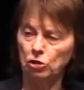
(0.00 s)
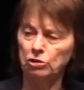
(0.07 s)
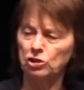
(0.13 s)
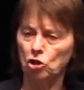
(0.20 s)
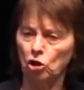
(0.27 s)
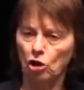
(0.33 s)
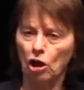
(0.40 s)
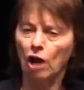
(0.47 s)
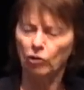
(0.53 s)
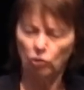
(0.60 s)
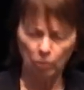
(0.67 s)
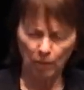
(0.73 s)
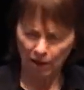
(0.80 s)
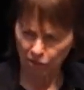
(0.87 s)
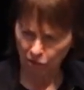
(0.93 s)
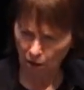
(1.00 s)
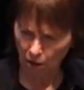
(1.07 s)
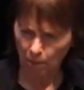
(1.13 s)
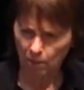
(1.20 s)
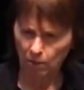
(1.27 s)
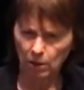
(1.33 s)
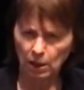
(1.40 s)
Stones song Under My
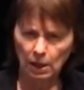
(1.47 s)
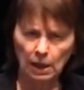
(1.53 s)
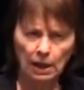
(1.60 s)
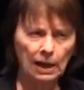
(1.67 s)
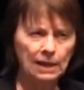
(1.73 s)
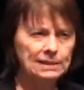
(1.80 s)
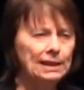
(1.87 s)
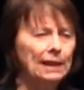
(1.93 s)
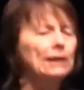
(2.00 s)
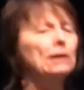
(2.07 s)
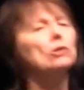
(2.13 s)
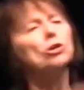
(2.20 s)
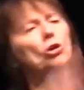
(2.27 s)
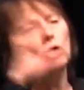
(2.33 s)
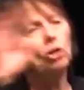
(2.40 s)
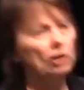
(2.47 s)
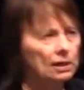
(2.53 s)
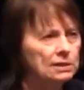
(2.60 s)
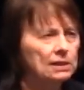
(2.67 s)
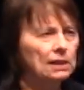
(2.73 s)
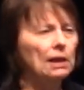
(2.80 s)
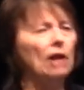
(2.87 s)
Thumb, and I said, look,
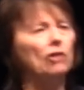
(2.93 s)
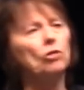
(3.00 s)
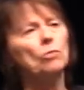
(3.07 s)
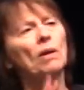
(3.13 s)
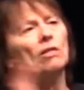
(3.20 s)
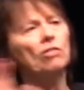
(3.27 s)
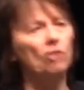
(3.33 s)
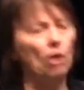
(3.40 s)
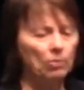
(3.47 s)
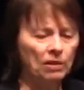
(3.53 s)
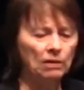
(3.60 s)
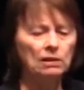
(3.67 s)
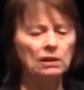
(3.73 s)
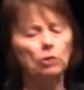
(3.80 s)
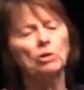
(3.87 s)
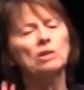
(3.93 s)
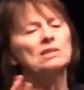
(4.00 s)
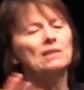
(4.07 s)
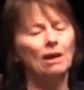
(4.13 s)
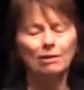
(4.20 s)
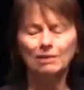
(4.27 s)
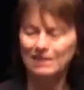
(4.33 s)
I said Under My Thumb, the
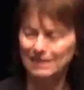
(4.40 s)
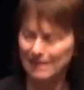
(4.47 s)
lyrics are